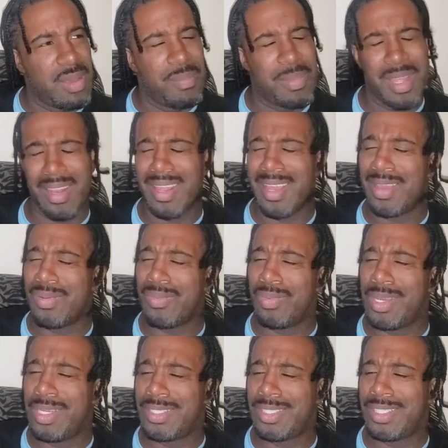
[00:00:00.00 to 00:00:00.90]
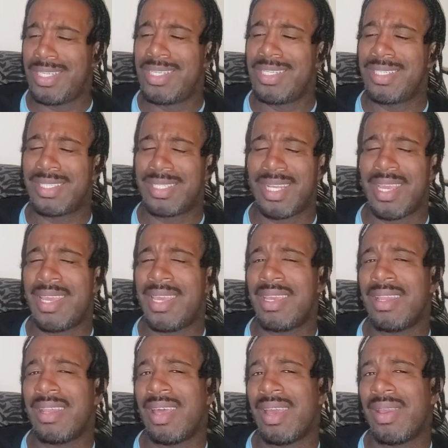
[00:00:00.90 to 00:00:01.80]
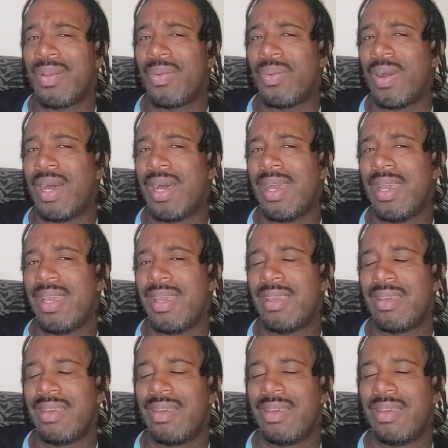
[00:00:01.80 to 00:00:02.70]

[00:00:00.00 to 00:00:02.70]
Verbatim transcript: but like what she's saying, like why?